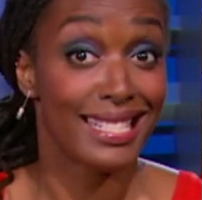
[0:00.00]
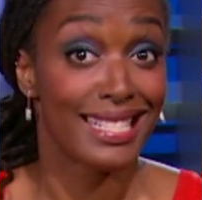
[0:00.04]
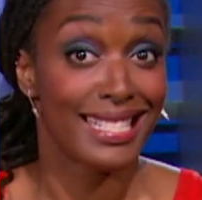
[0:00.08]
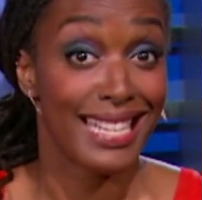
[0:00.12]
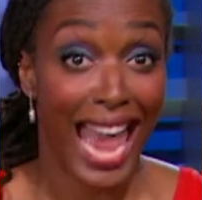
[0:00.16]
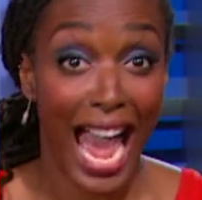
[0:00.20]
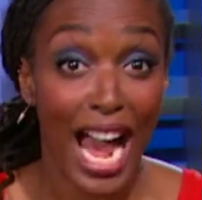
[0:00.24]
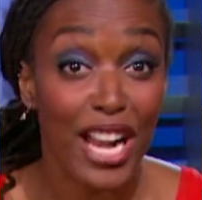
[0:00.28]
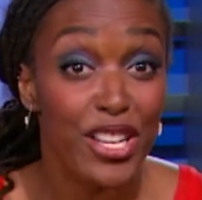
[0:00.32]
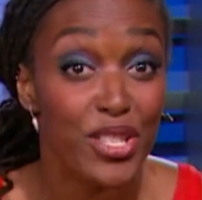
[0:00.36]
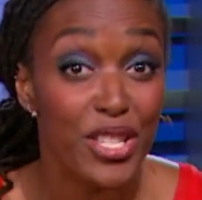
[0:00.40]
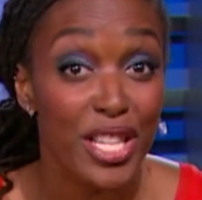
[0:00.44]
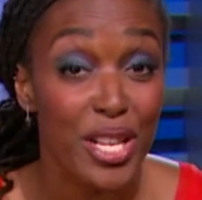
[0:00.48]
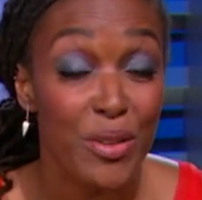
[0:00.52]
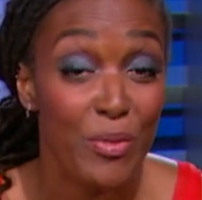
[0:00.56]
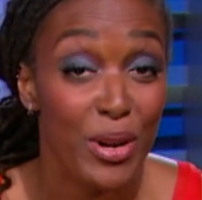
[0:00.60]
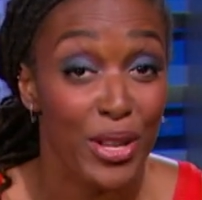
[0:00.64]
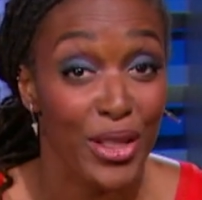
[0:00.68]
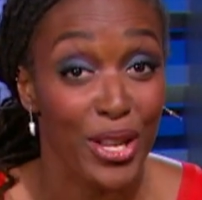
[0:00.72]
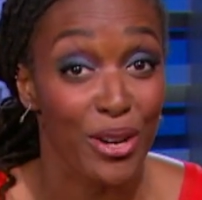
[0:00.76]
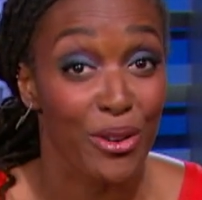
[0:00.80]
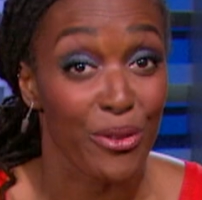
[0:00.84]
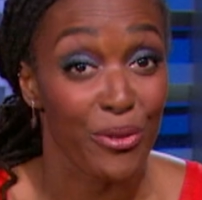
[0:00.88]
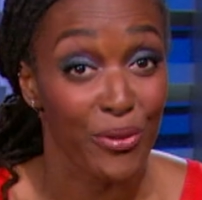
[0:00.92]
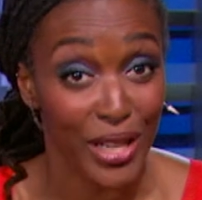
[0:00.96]
snatch them
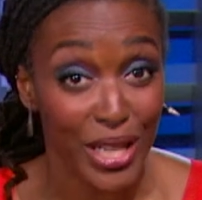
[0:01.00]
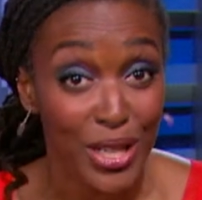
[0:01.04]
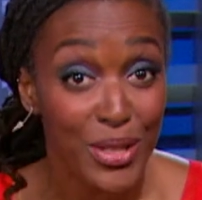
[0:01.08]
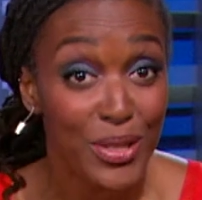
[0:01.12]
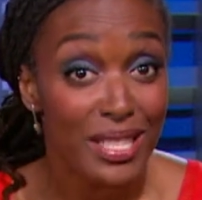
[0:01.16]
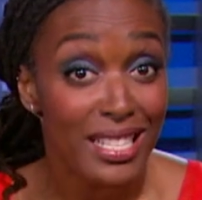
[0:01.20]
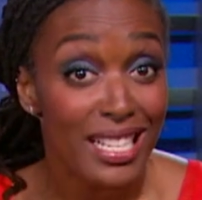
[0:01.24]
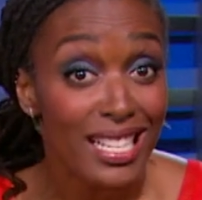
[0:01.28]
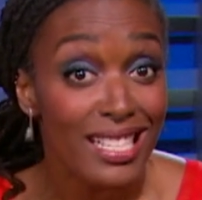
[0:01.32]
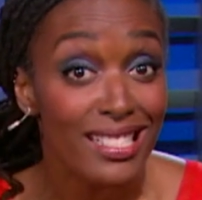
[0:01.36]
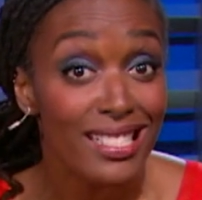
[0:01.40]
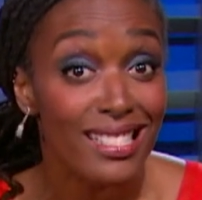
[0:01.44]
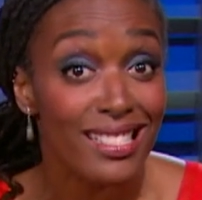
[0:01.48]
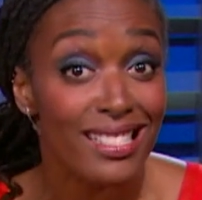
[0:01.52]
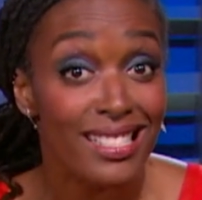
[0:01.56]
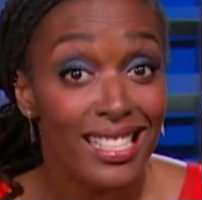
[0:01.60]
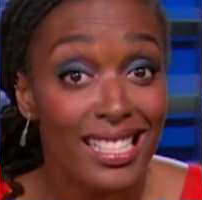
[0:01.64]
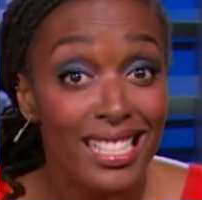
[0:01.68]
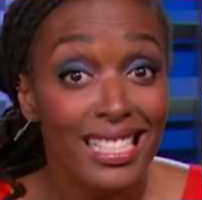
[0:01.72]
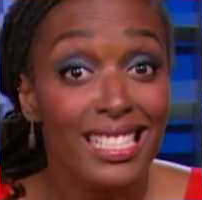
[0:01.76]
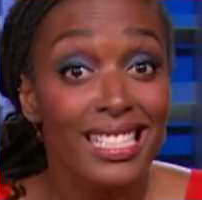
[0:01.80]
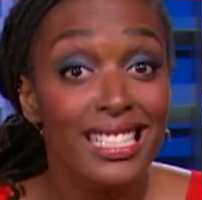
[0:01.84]
with her fierceness?